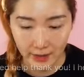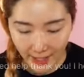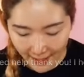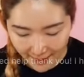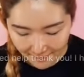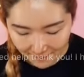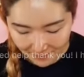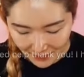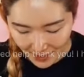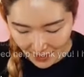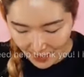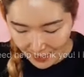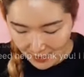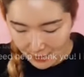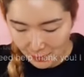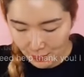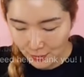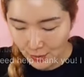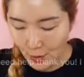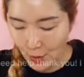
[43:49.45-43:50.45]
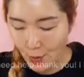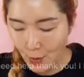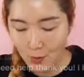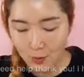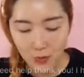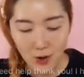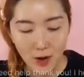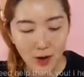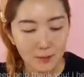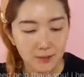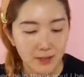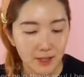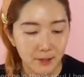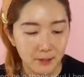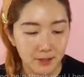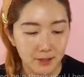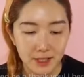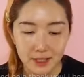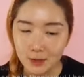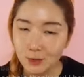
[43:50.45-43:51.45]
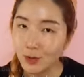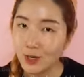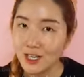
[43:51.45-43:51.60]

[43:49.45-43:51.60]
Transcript: Okay. So no problem. Good